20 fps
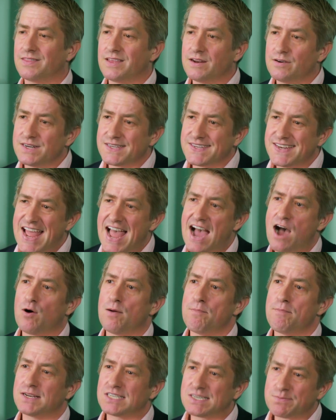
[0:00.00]
there is now
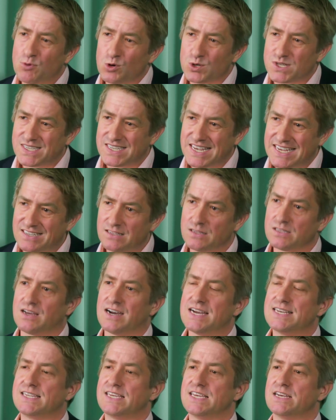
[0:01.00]
a much more settled
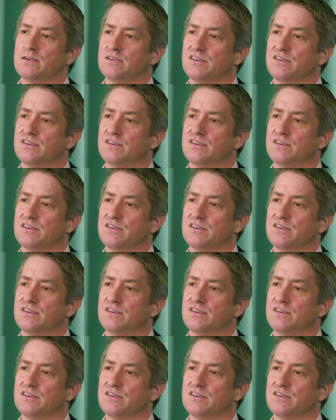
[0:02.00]
idea